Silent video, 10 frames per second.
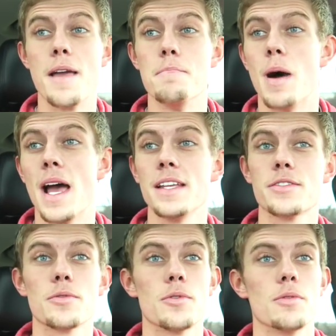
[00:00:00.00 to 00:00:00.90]
I
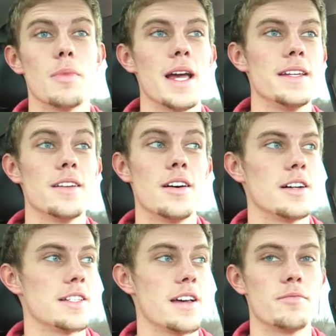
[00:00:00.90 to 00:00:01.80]
might or might
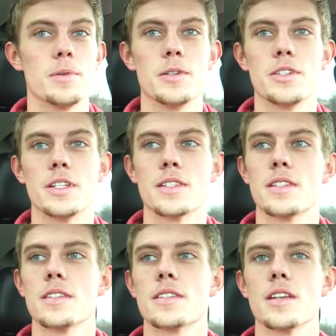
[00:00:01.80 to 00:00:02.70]
not have
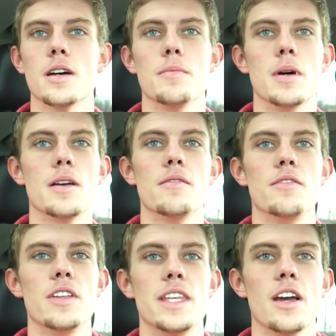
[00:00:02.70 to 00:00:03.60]
purchased some
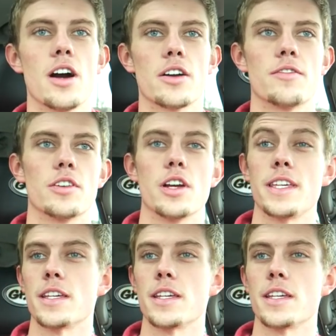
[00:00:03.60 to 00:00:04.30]
videographer